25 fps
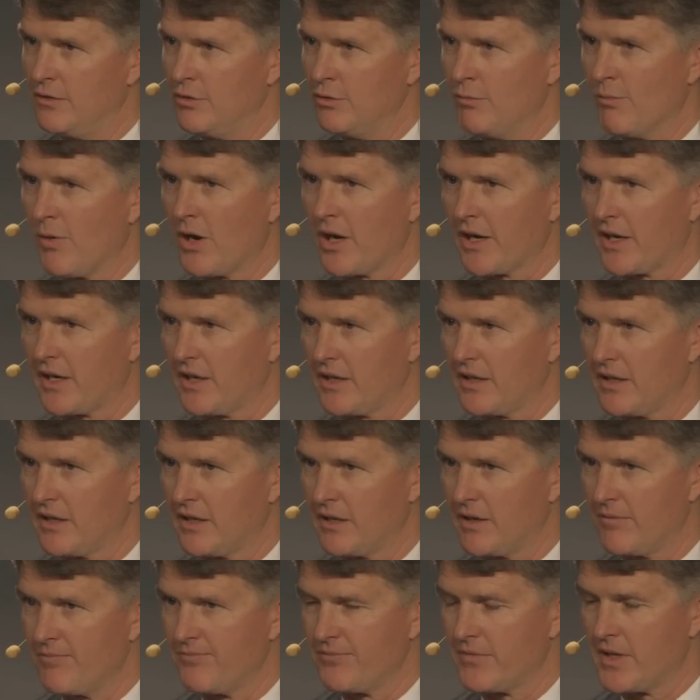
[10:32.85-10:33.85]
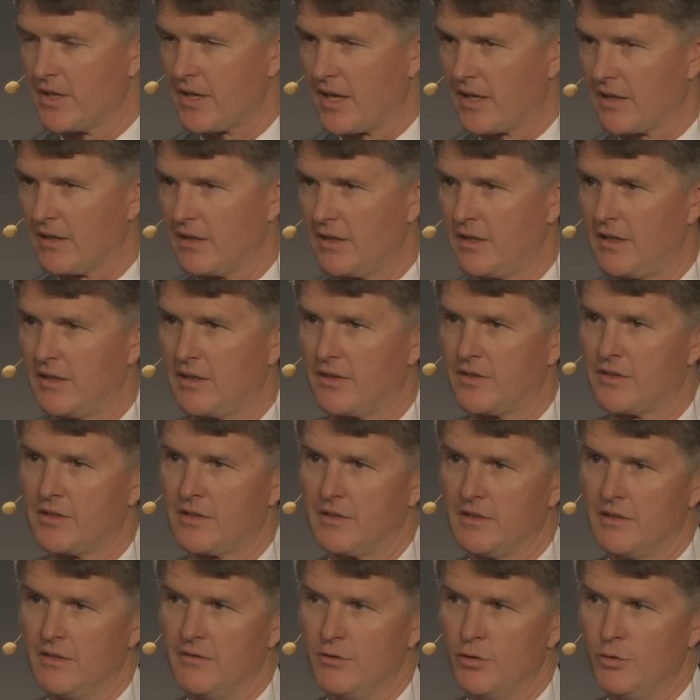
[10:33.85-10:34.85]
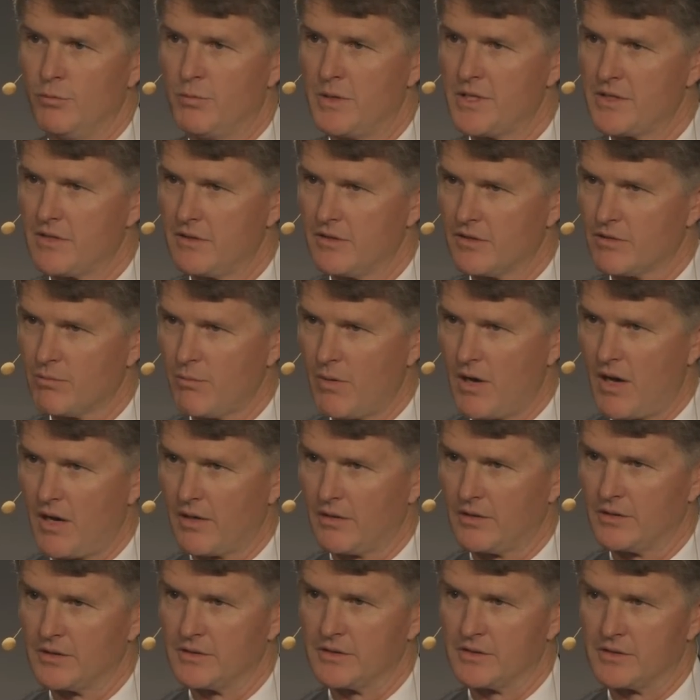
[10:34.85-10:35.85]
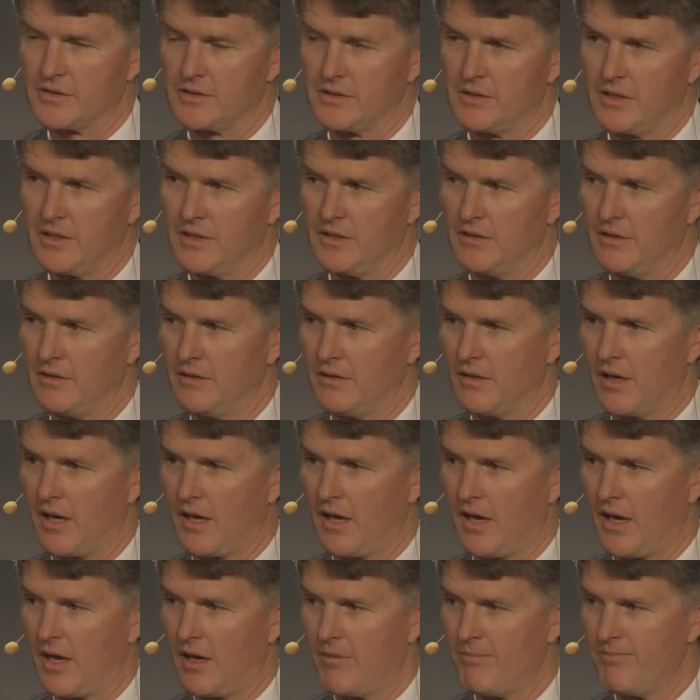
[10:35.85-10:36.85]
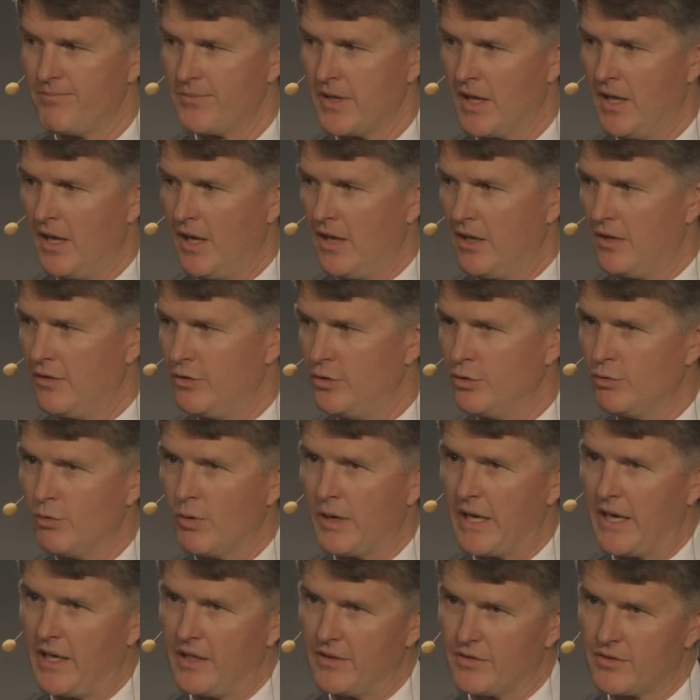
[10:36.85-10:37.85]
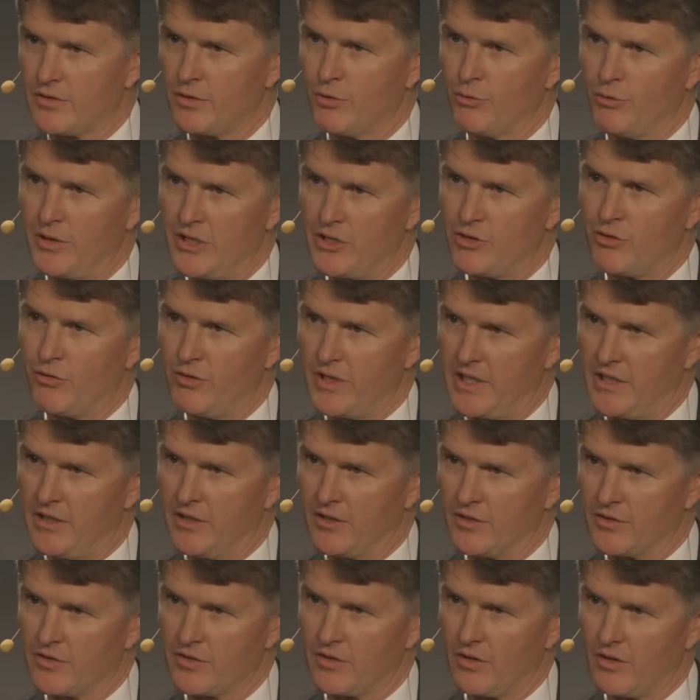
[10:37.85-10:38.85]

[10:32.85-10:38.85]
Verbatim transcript: new marketing techniques and new business models and um, new ways to reach readers.